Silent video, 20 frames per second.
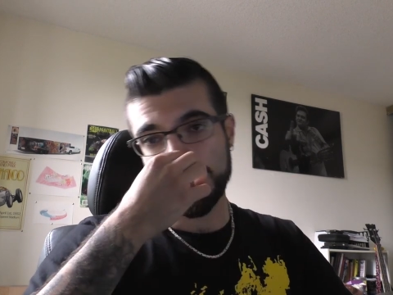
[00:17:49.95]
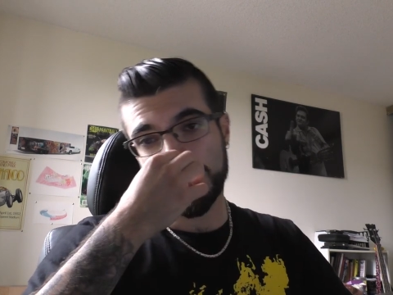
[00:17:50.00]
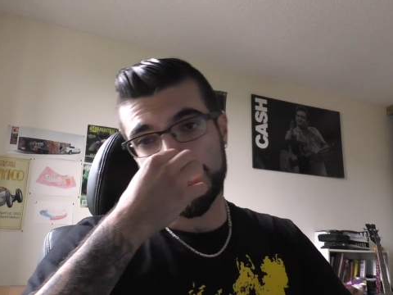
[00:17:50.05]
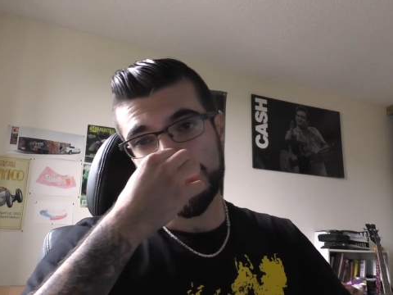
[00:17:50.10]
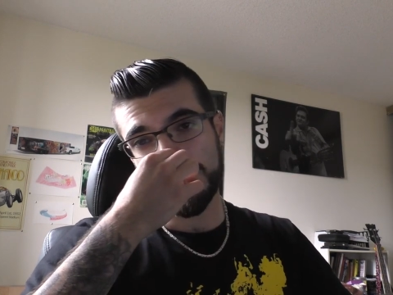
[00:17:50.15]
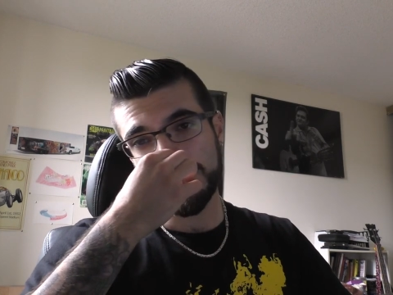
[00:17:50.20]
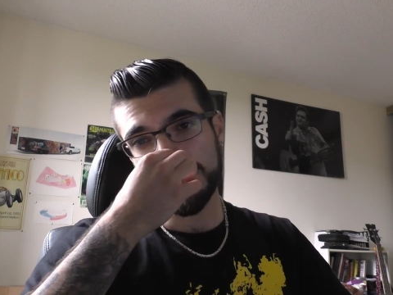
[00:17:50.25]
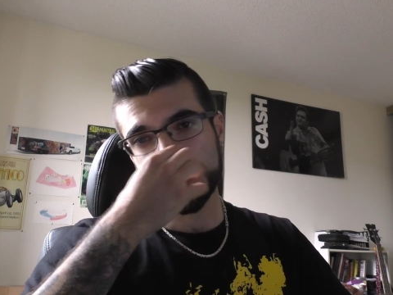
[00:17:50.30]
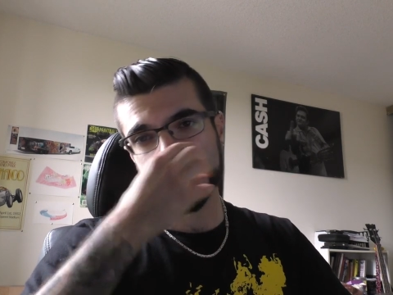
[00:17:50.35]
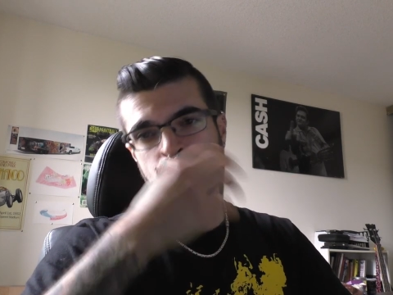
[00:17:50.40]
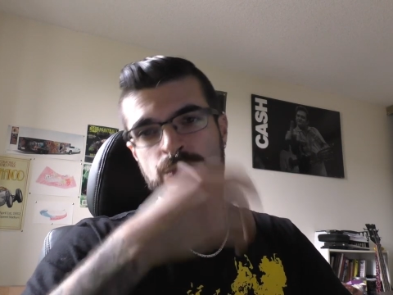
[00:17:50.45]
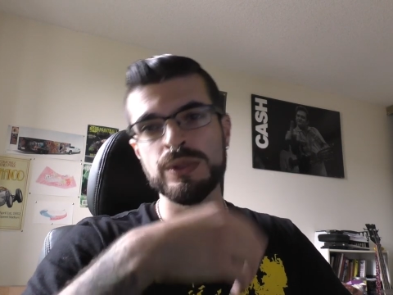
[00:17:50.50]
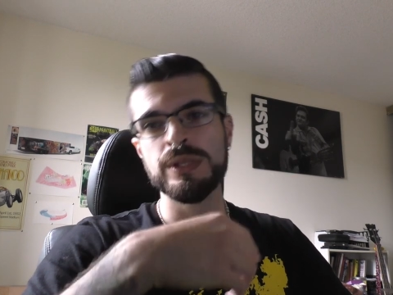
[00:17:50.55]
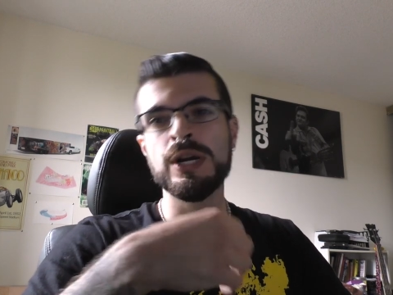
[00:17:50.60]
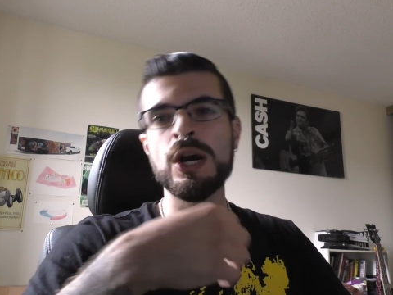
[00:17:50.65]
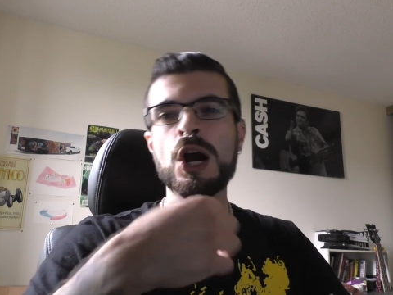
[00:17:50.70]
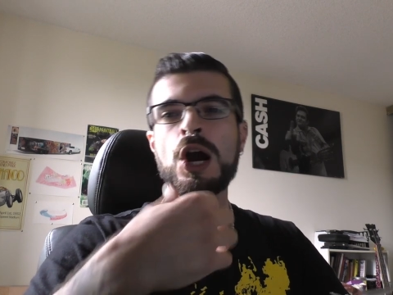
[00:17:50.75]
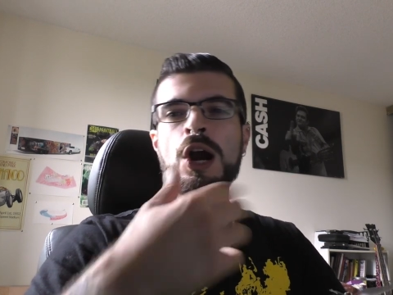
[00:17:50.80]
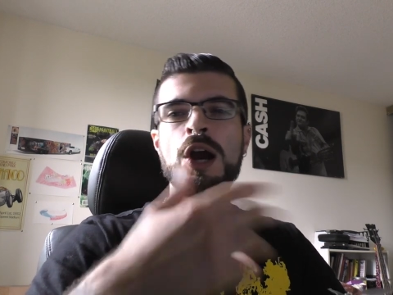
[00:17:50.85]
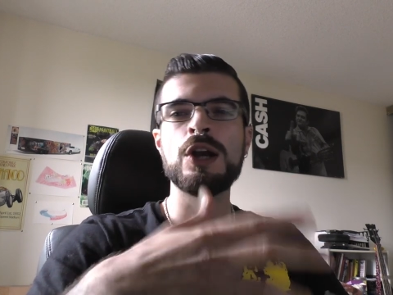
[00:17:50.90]
or it's really
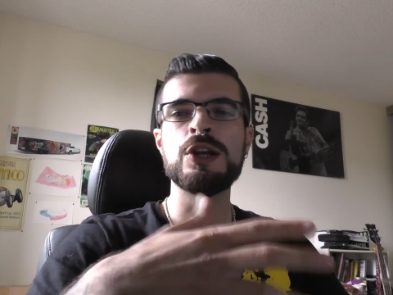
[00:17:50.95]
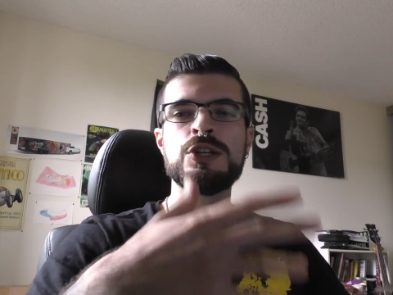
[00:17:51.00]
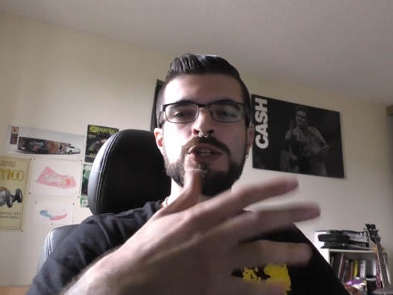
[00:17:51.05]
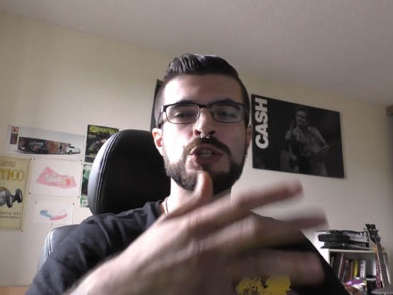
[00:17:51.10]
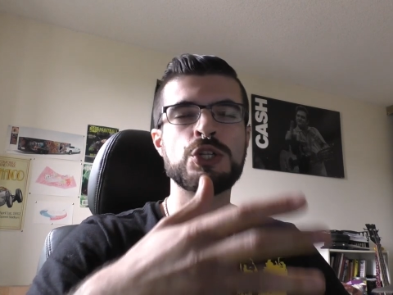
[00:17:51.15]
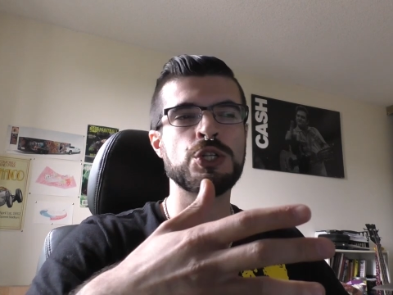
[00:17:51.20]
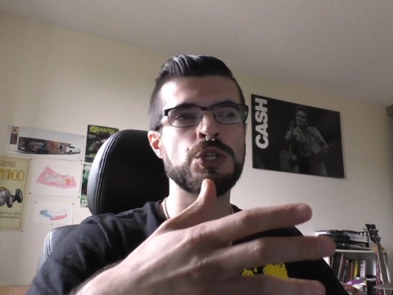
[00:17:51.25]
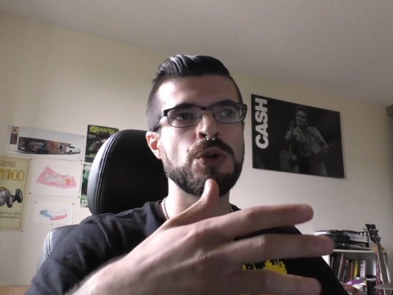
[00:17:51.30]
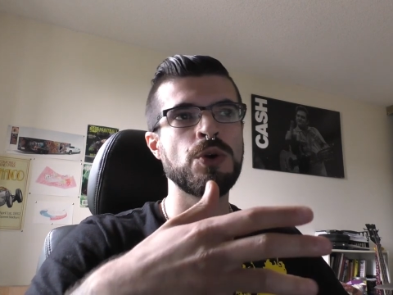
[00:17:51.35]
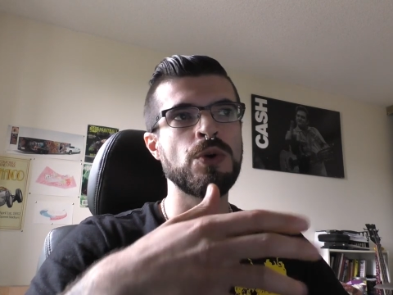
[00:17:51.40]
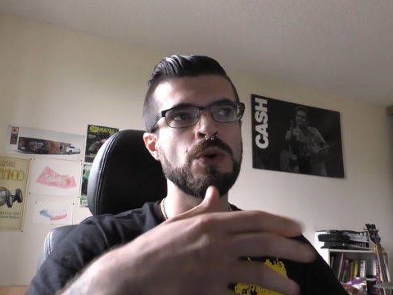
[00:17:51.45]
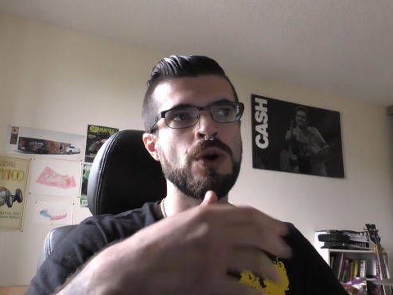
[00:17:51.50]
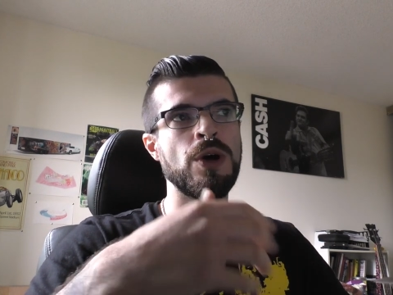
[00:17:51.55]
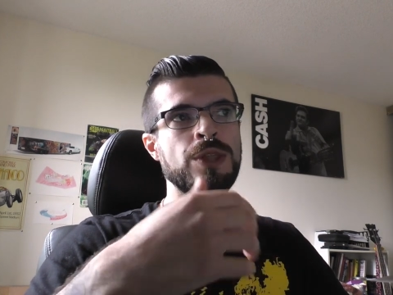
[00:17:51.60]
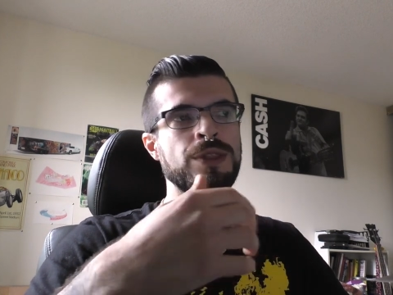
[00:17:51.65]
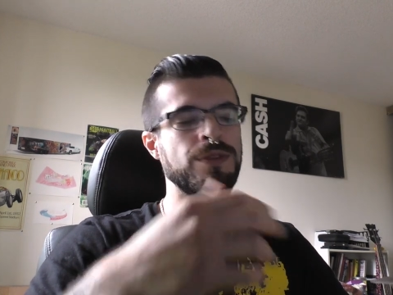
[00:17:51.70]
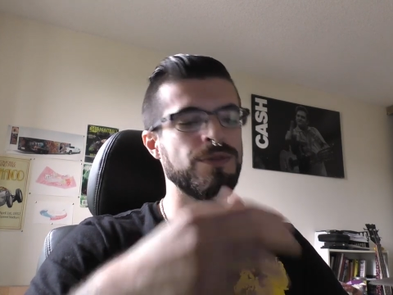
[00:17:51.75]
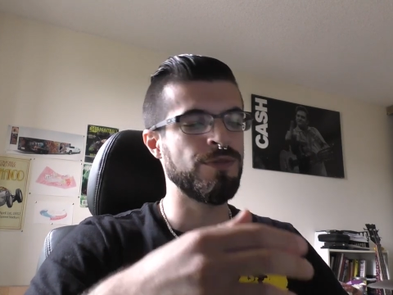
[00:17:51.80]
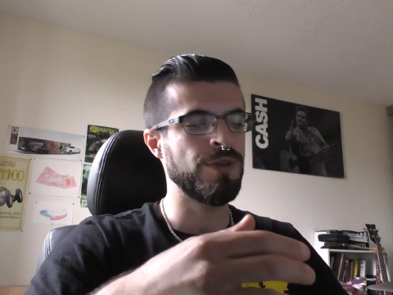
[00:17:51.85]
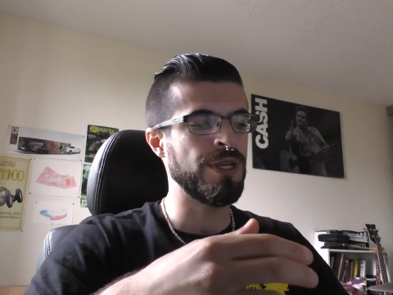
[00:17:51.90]
hard to show
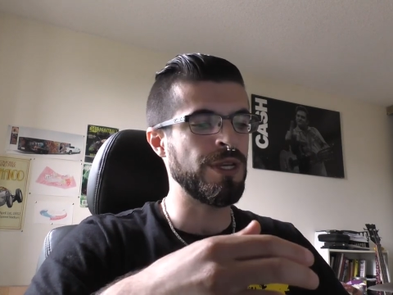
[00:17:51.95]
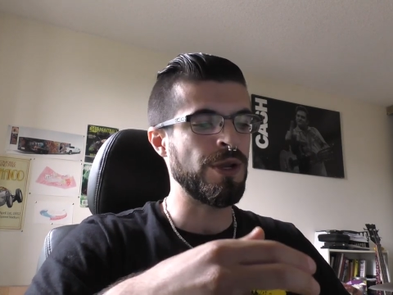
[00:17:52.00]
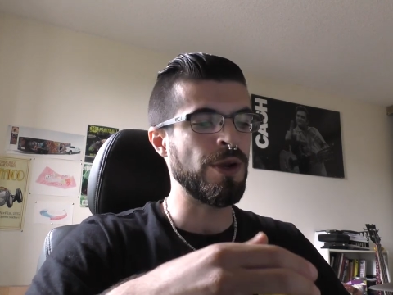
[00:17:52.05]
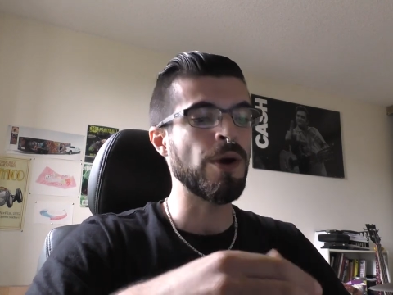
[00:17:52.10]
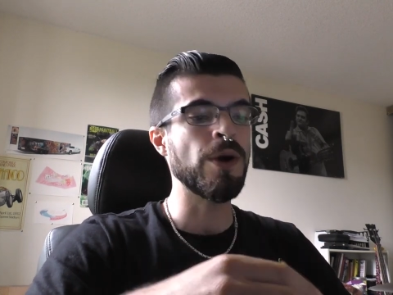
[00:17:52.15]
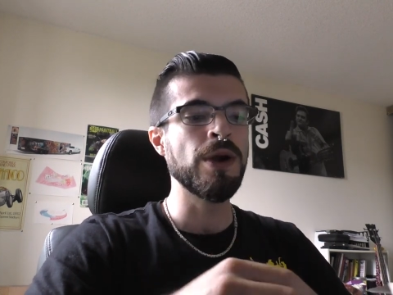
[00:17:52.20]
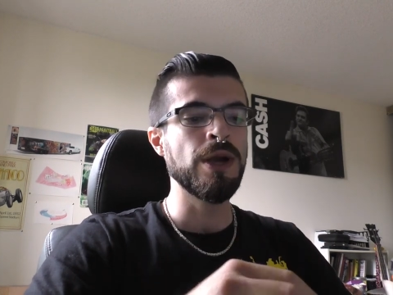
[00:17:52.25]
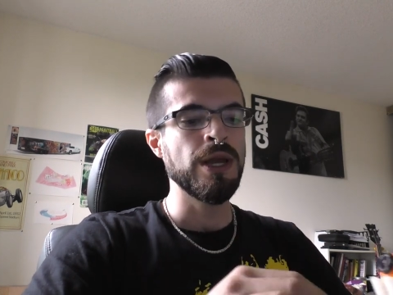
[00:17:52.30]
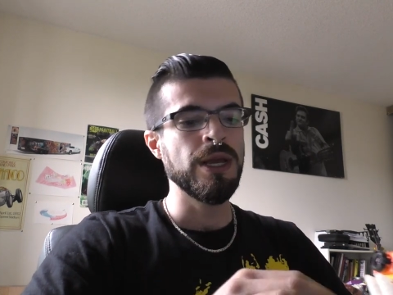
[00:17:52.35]
on the video,